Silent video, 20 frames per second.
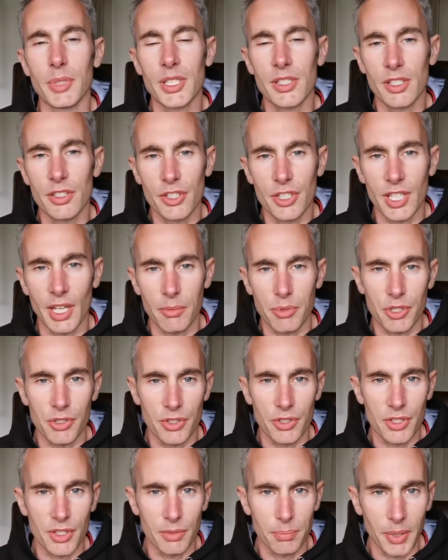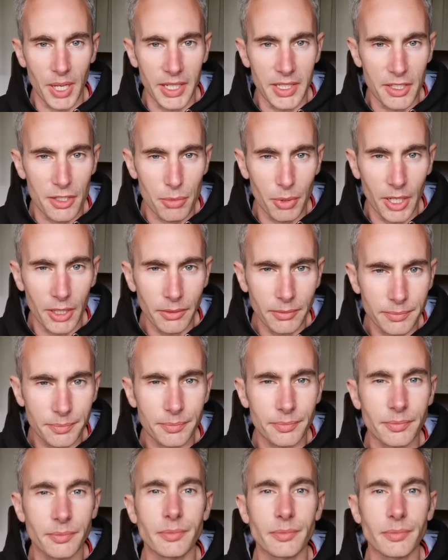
misconceptions to bed as well,